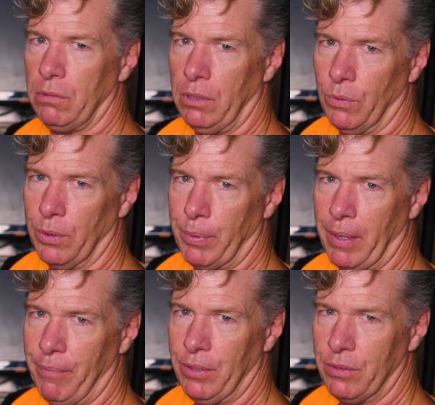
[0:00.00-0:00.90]
You know what the
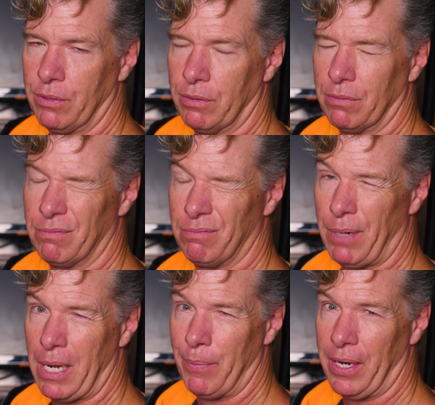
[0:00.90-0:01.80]
problem is?
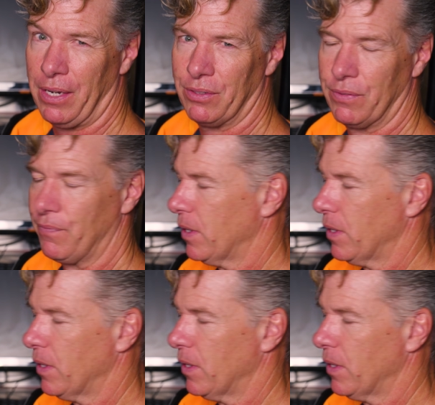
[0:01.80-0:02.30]
Pain in my ass.